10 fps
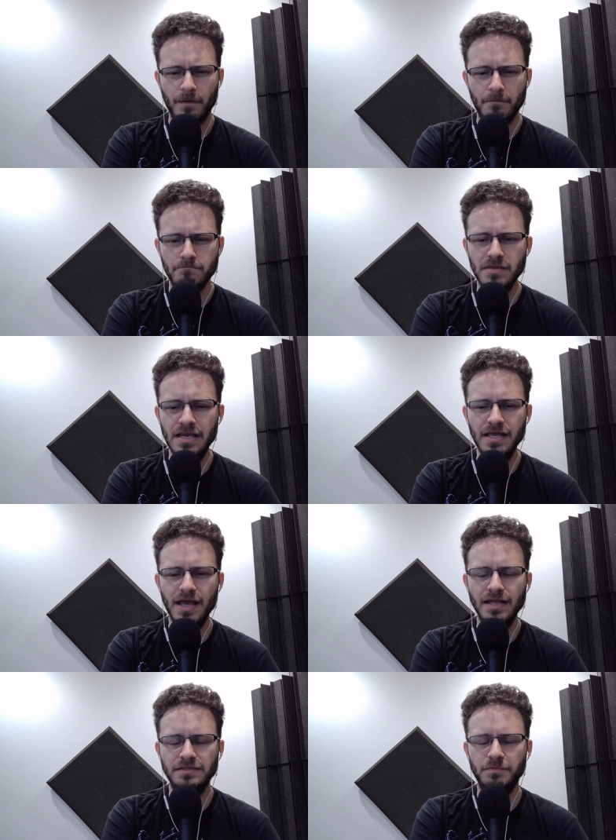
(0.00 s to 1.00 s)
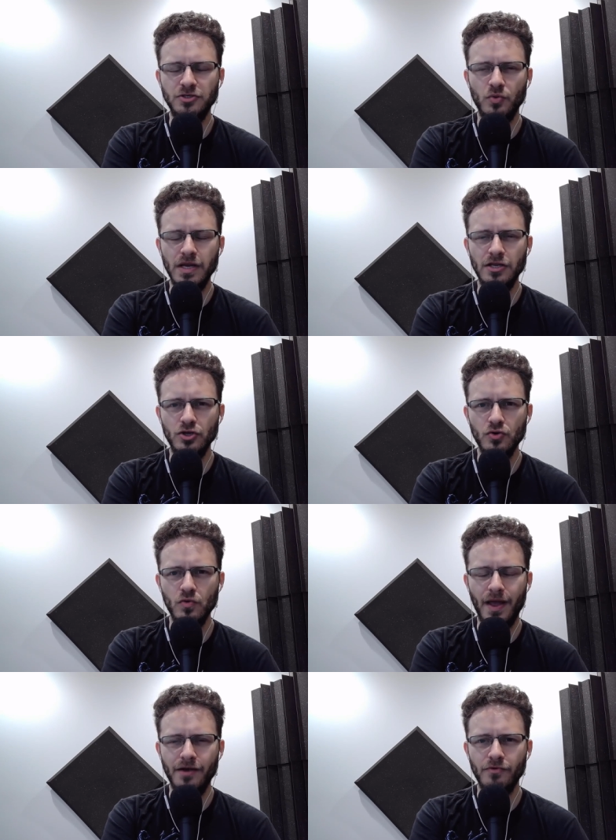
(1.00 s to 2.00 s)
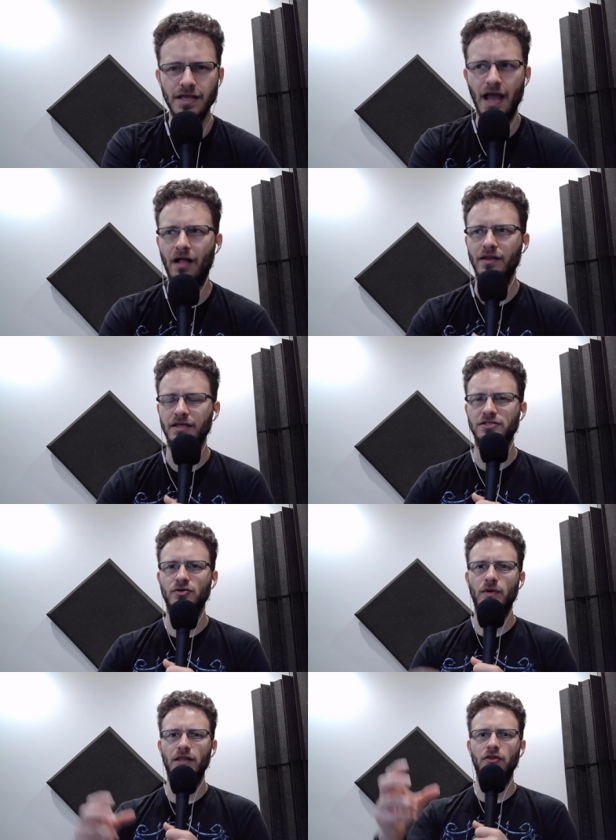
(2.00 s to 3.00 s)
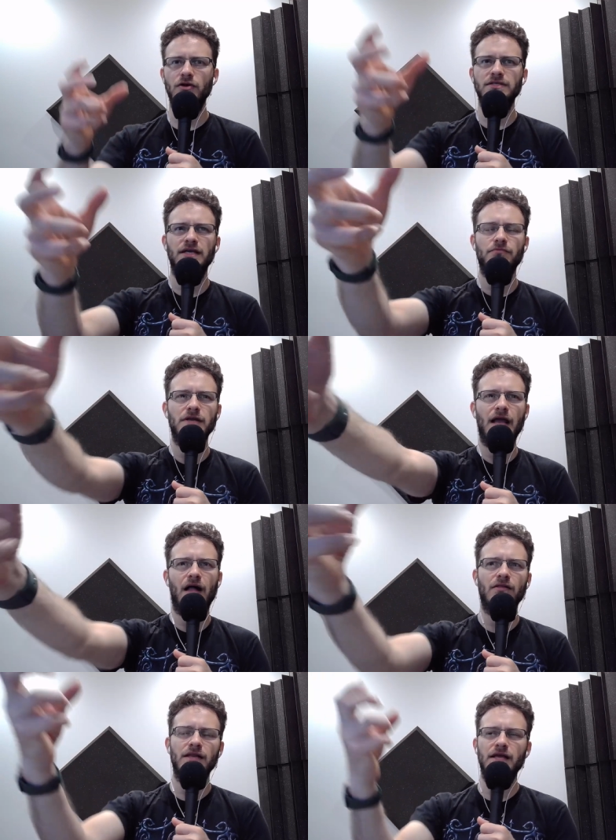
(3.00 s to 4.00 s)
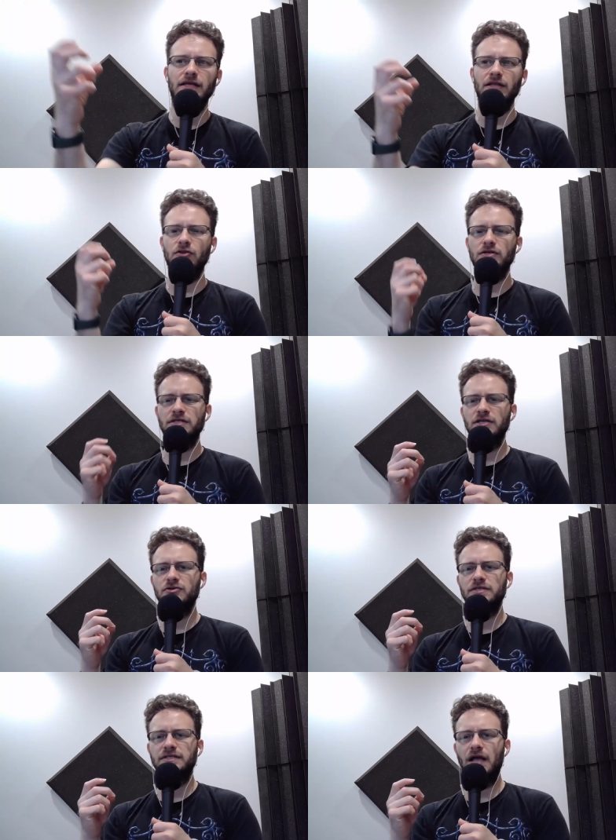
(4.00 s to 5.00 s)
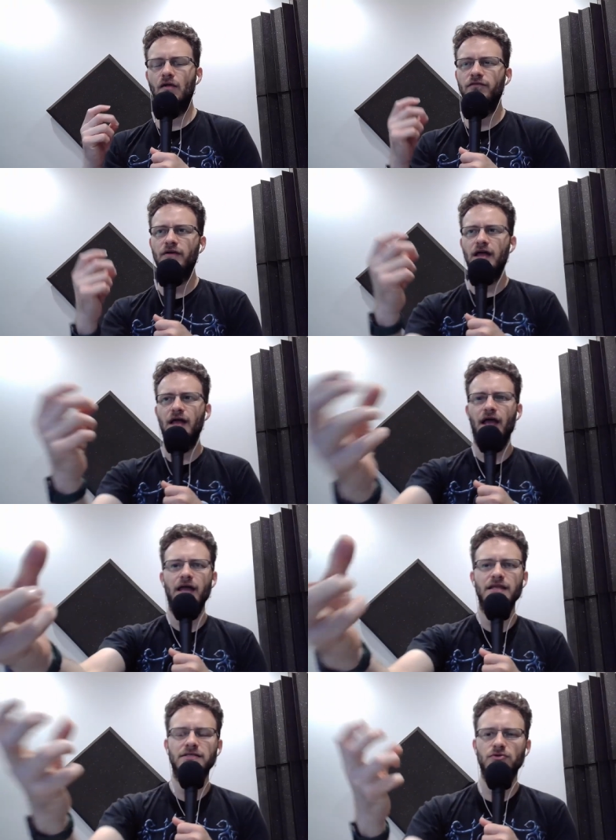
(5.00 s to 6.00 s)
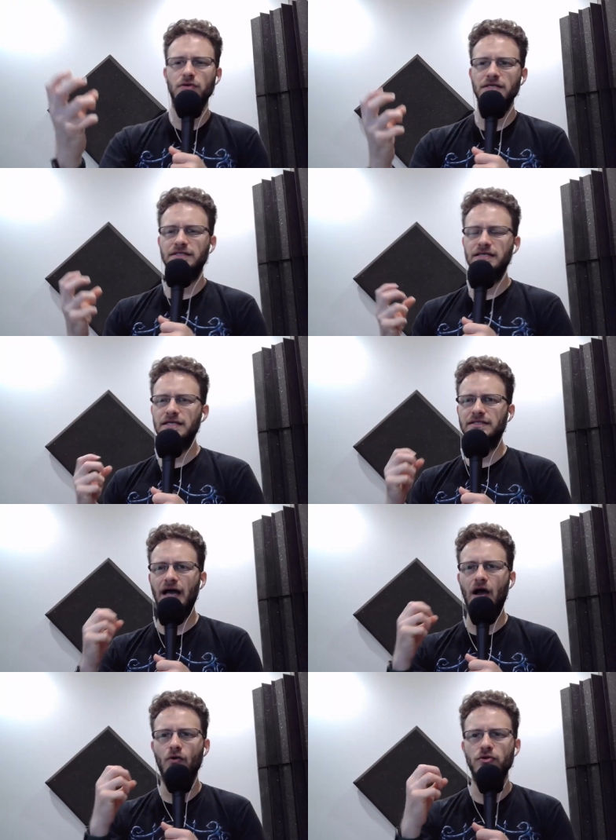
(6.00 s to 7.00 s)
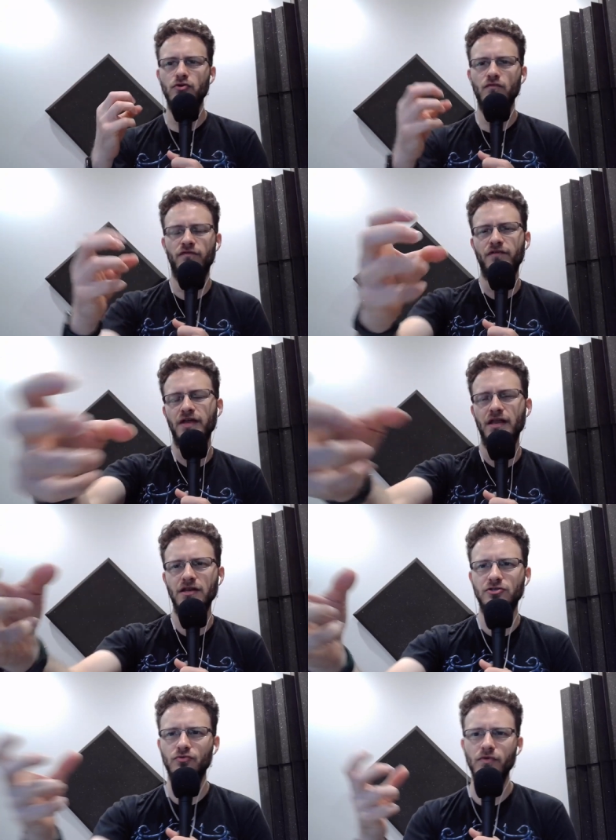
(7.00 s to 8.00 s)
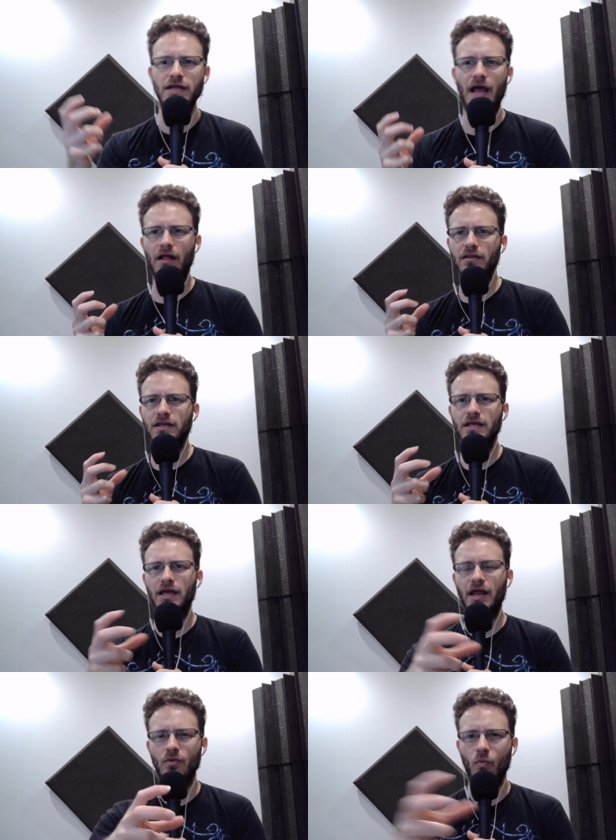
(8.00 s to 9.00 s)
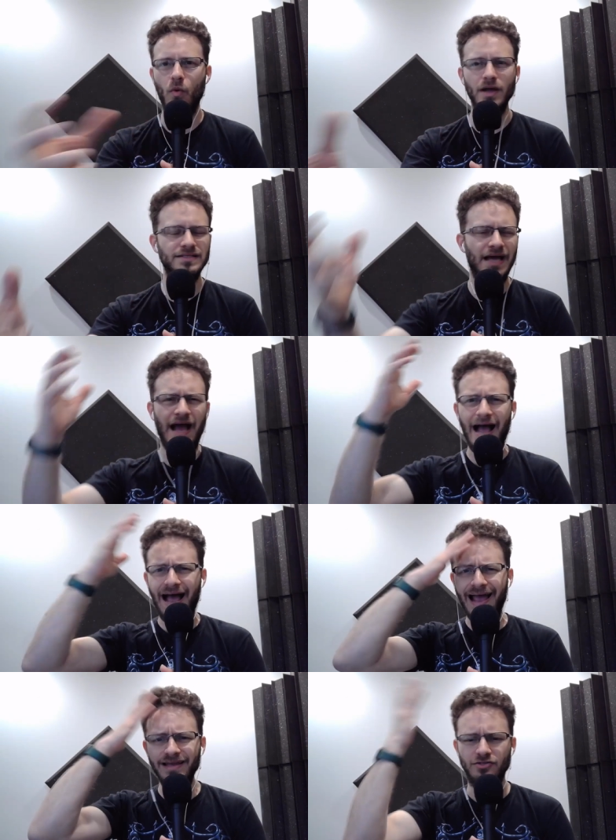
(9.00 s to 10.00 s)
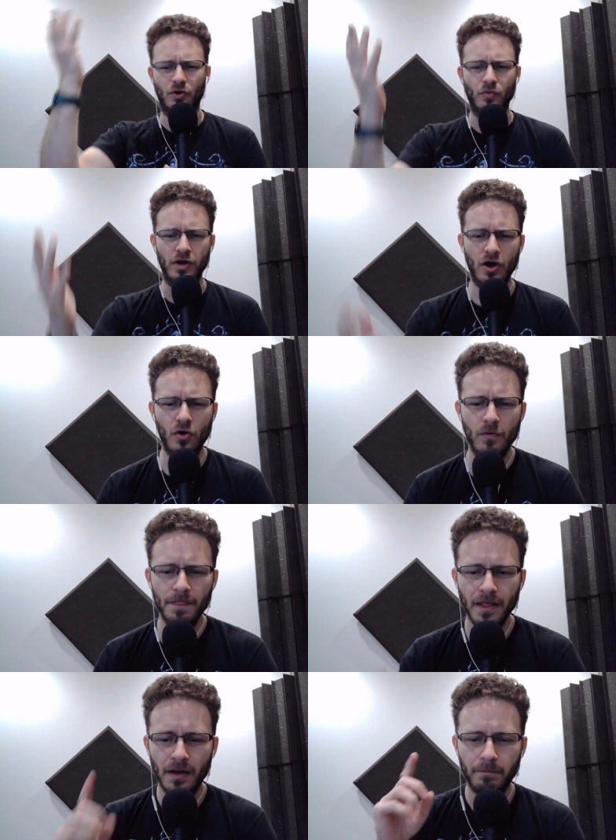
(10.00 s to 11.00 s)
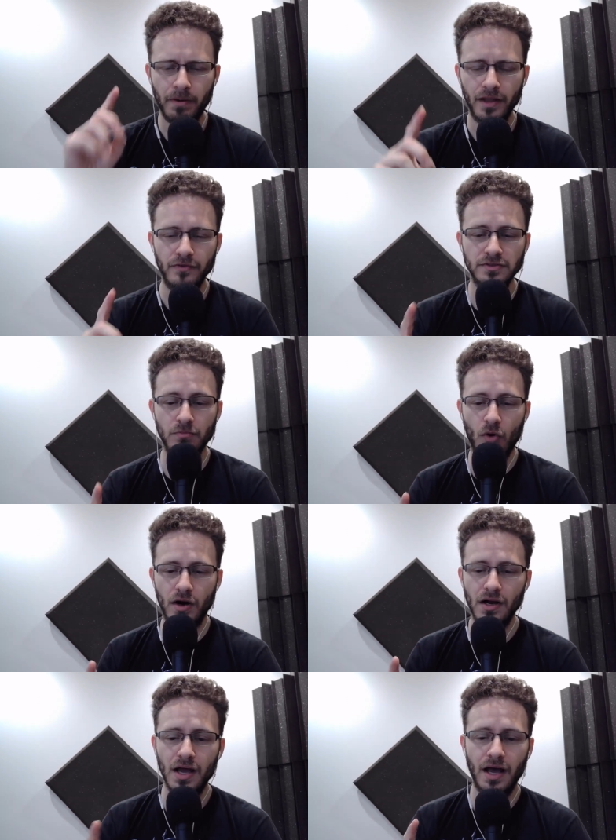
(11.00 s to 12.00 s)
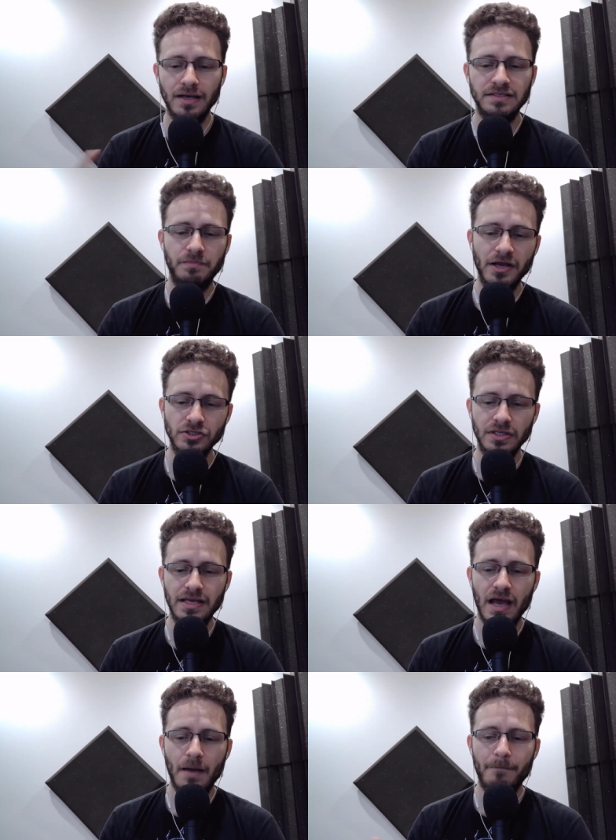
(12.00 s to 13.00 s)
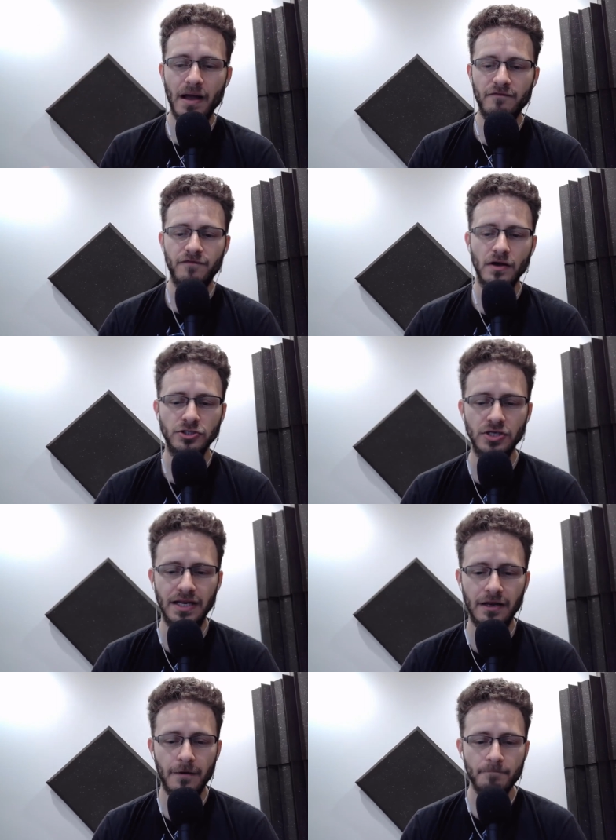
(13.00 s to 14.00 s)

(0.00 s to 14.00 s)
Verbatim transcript: mediates between you and reality. So it looks at reality and it looks at yourself and it sort of sees how you fit into reality and what, I don't know, but there's more, especially by functioning